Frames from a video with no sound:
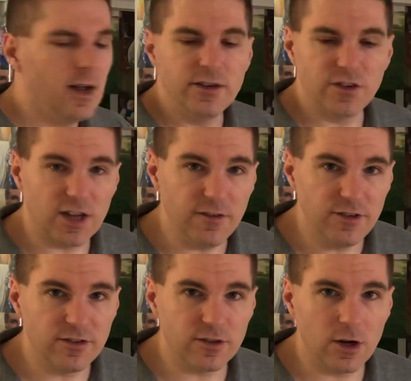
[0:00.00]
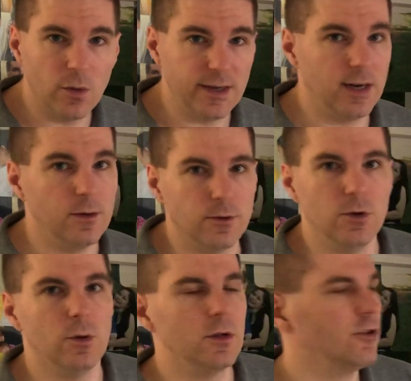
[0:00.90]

San Francisco and Arizona,